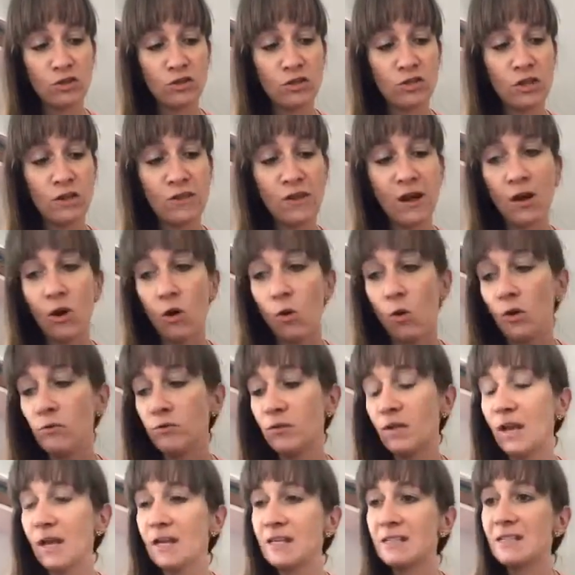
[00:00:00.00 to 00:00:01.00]
So, that quote
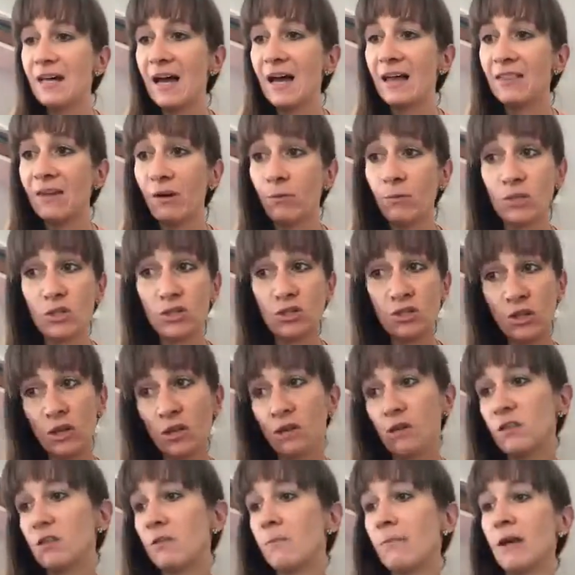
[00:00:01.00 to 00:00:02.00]
that I said that we
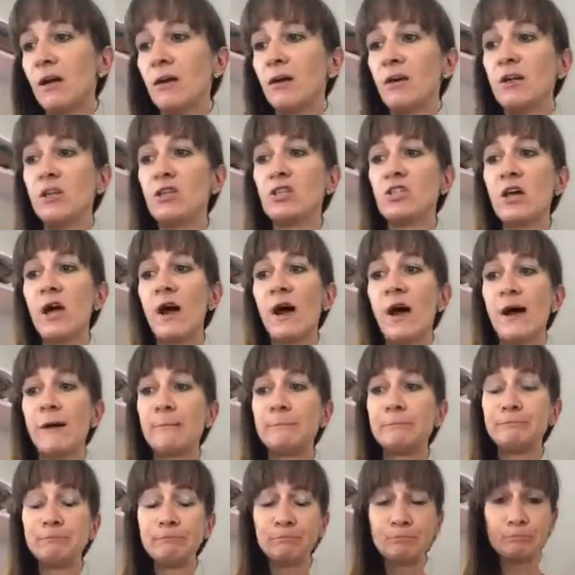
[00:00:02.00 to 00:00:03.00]
shared at the marriage,
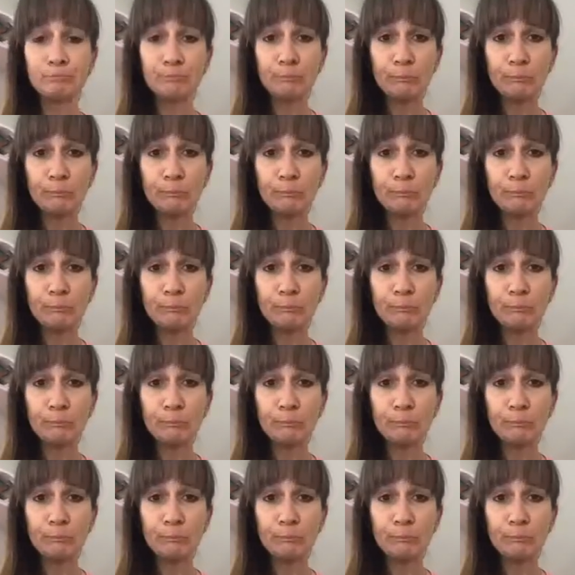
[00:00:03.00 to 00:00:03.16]
um,